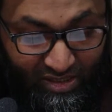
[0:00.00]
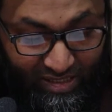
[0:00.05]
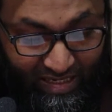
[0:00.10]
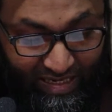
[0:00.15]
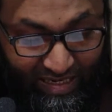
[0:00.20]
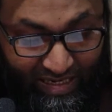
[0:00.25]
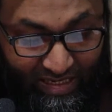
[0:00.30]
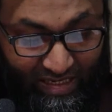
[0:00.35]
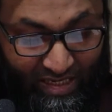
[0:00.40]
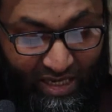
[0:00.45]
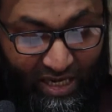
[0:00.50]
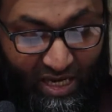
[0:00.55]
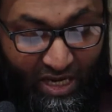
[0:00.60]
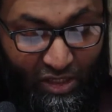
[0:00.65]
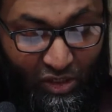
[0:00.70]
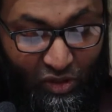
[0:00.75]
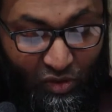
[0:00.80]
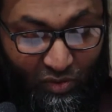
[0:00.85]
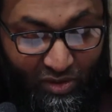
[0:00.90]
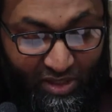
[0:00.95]
a day
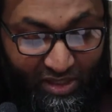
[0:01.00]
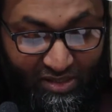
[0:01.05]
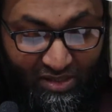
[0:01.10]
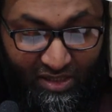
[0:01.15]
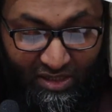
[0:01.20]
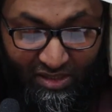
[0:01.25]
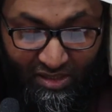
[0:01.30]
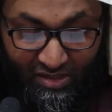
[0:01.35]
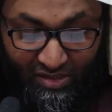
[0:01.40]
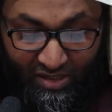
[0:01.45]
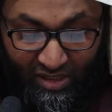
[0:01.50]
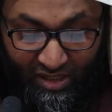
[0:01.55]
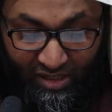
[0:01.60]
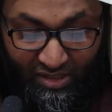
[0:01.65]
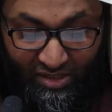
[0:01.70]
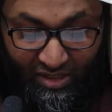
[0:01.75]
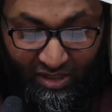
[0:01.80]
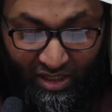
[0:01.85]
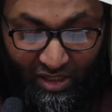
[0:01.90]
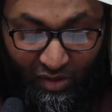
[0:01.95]
you did such and
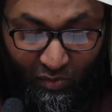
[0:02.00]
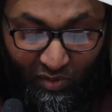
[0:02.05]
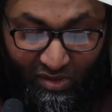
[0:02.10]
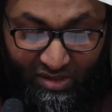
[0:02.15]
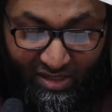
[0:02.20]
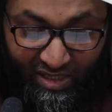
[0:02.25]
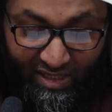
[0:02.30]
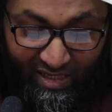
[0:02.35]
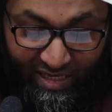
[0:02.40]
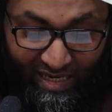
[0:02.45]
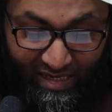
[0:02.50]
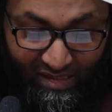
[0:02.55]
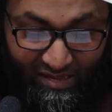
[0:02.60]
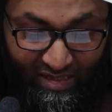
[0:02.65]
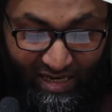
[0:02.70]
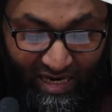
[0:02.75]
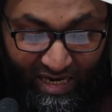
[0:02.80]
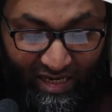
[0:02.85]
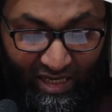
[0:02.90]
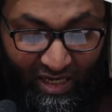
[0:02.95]
such. He will say
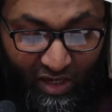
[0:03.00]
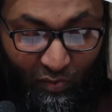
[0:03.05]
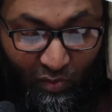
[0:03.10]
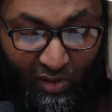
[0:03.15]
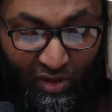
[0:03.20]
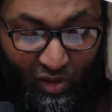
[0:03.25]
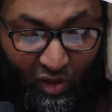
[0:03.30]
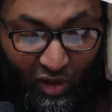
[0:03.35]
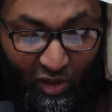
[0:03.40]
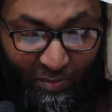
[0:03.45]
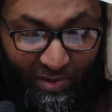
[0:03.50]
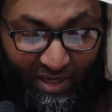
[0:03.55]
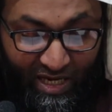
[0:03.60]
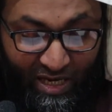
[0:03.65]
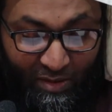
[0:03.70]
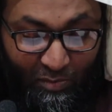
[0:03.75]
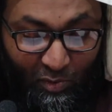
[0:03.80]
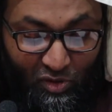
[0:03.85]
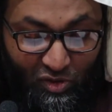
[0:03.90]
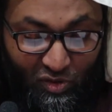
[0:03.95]
yes, and he will not be
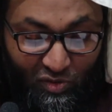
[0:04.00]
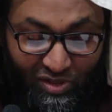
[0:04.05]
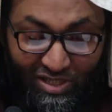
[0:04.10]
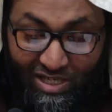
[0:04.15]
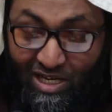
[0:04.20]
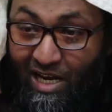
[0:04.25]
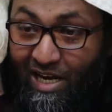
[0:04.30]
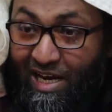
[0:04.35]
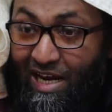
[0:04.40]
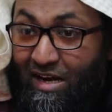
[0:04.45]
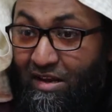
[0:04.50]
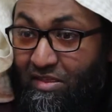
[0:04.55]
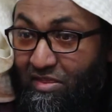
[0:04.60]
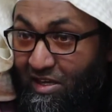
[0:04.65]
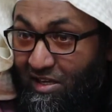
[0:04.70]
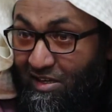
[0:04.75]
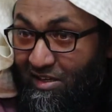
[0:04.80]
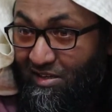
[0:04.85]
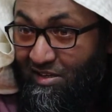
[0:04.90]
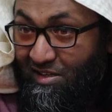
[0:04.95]
able to deny
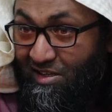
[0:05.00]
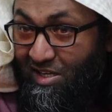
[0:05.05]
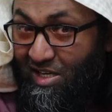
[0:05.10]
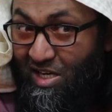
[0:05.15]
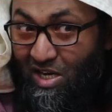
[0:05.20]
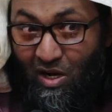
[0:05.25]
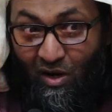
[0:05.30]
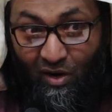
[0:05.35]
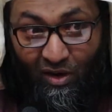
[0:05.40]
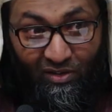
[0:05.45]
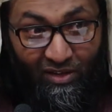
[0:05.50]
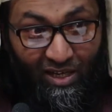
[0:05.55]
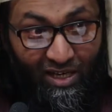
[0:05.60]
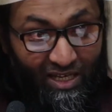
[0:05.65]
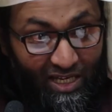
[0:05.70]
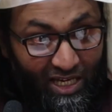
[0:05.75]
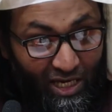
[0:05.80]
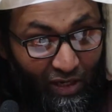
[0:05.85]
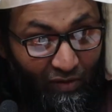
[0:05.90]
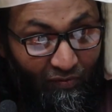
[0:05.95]
anything. On the
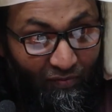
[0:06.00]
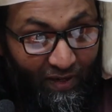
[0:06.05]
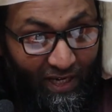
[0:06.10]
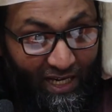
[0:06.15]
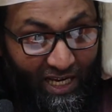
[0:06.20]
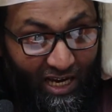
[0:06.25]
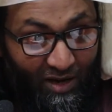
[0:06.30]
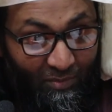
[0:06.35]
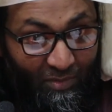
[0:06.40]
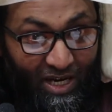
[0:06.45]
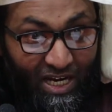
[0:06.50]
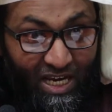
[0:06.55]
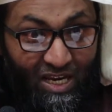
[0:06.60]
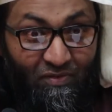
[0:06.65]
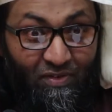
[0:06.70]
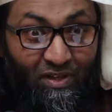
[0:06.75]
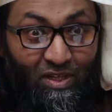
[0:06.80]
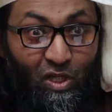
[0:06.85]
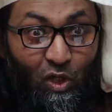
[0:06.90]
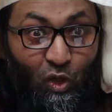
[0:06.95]
day of Qiyamah,
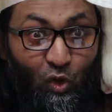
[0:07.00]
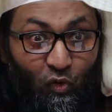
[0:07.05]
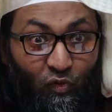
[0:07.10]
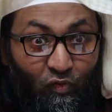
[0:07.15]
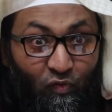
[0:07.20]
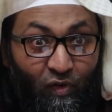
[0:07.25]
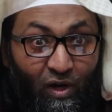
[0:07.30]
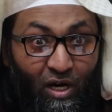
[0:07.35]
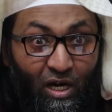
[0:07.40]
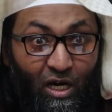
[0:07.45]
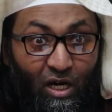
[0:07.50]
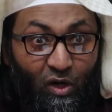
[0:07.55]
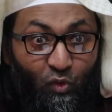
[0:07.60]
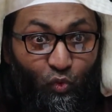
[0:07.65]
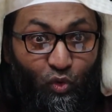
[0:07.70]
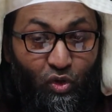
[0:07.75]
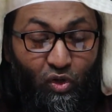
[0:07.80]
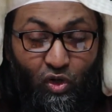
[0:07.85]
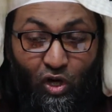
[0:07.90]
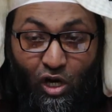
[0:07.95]
even the kuffar
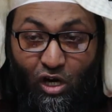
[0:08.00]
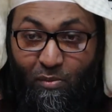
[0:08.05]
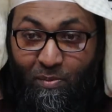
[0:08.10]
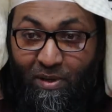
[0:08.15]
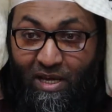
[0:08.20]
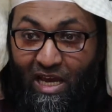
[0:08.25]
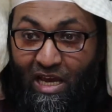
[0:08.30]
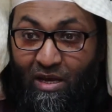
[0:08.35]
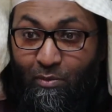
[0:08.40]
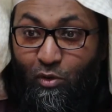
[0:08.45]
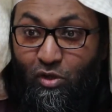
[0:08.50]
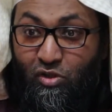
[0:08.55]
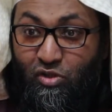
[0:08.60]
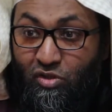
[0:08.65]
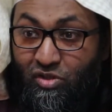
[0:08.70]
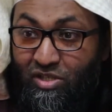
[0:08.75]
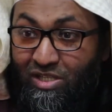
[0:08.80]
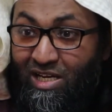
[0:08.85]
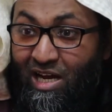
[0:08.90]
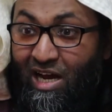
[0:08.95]
would not be able
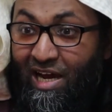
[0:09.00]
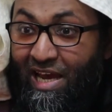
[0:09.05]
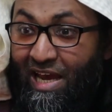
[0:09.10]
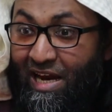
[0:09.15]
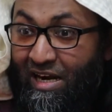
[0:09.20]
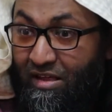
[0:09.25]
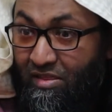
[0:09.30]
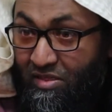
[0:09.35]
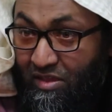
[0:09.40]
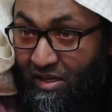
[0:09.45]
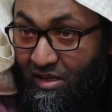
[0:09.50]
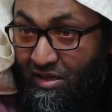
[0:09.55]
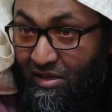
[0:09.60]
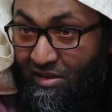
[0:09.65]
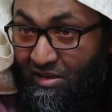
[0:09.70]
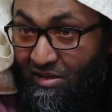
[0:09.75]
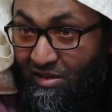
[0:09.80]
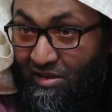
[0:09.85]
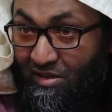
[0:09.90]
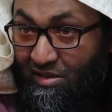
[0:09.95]
to deny anything.
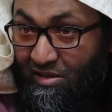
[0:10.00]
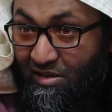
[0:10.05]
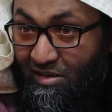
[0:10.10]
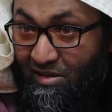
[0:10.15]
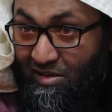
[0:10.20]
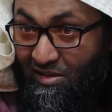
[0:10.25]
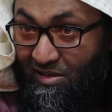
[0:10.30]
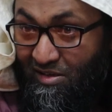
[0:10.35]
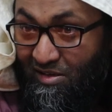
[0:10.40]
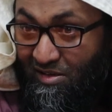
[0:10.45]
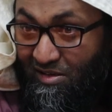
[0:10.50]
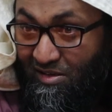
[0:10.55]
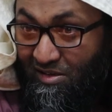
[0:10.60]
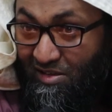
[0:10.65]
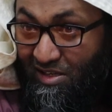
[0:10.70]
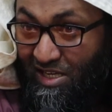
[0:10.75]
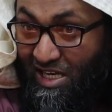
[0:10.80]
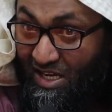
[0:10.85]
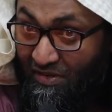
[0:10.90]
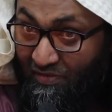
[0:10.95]

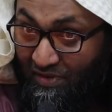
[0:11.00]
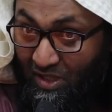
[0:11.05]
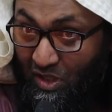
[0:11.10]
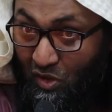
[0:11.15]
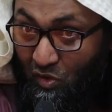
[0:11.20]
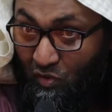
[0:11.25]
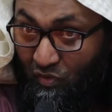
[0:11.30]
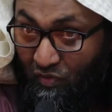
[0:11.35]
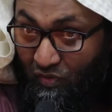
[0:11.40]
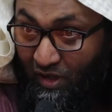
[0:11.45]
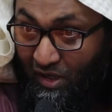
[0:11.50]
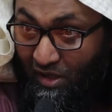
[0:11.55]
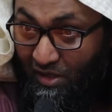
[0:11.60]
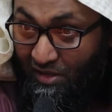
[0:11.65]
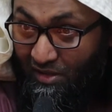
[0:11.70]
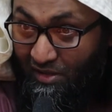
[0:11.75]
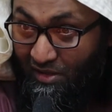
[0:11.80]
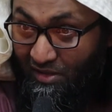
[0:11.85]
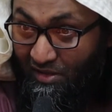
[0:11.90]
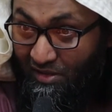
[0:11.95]
Even the kuffar.
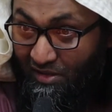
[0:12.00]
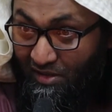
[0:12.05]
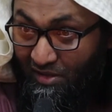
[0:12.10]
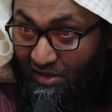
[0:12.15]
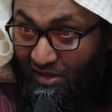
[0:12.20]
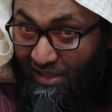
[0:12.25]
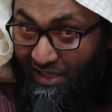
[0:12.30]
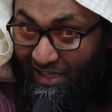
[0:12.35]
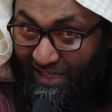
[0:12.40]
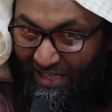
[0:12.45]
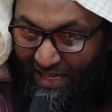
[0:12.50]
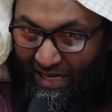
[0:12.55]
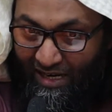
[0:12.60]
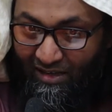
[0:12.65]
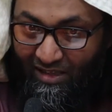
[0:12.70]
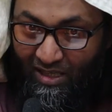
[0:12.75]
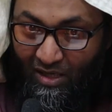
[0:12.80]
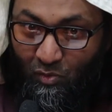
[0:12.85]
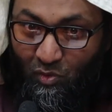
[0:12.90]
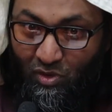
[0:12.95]

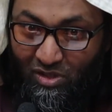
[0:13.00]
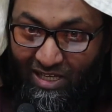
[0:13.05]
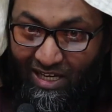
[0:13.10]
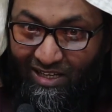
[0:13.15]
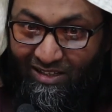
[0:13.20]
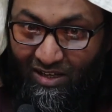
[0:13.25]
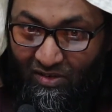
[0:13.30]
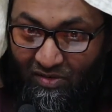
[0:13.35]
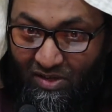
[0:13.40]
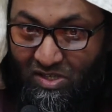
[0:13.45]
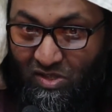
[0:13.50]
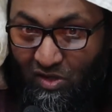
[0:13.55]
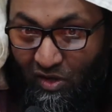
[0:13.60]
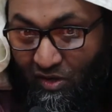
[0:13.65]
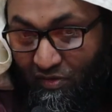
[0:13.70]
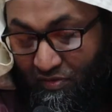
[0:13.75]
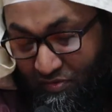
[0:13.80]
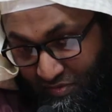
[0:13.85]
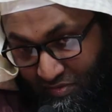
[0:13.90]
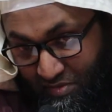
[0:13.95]
Yet they will take the risk
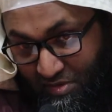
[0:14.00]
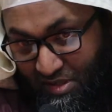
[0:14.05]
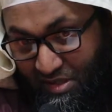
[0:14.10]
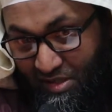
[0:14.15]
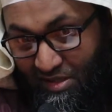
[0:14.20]
of